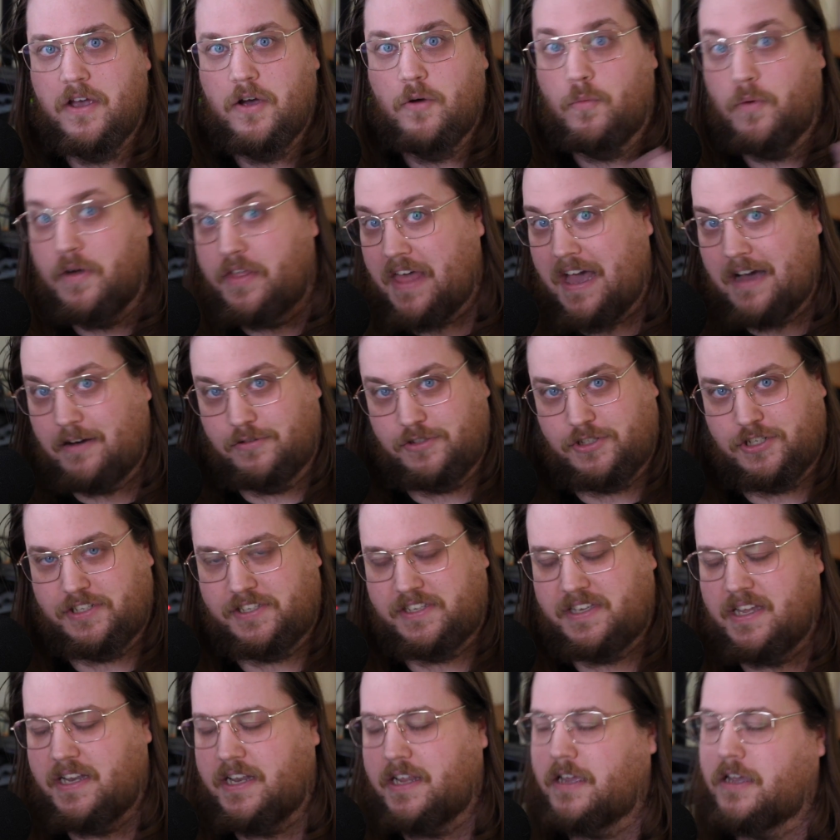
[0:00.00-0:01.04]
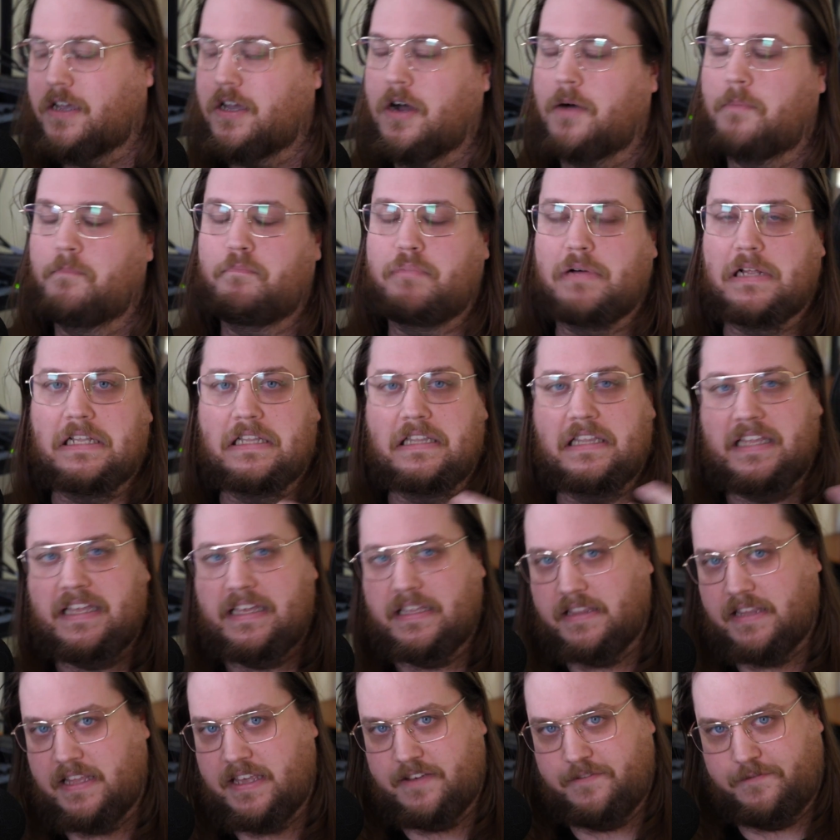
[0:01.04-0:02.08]
without just getting
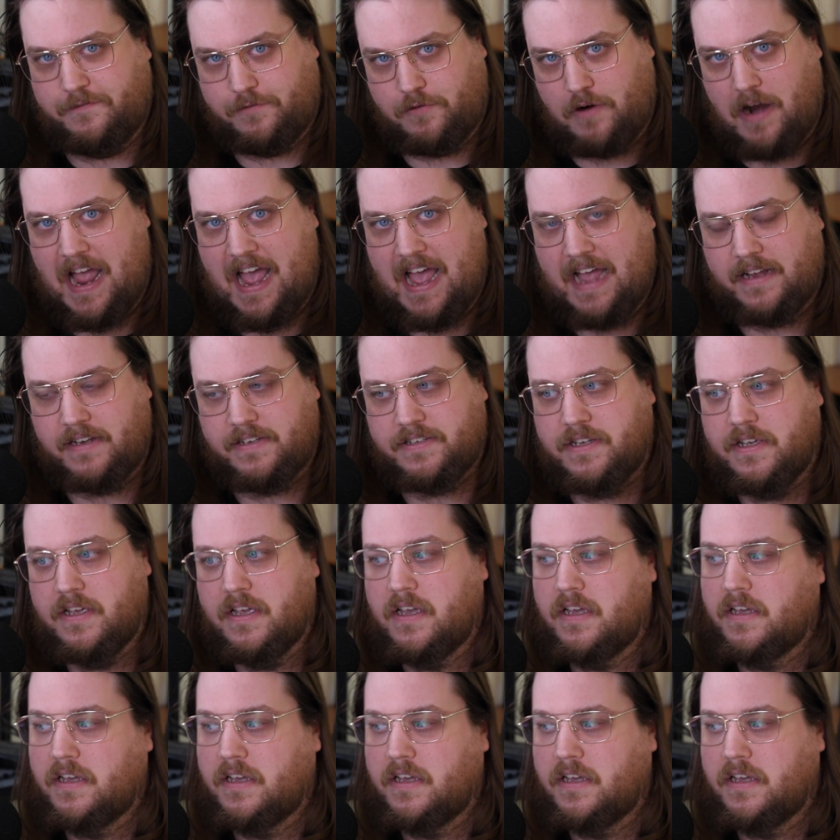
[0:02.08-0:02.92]
completely fragged.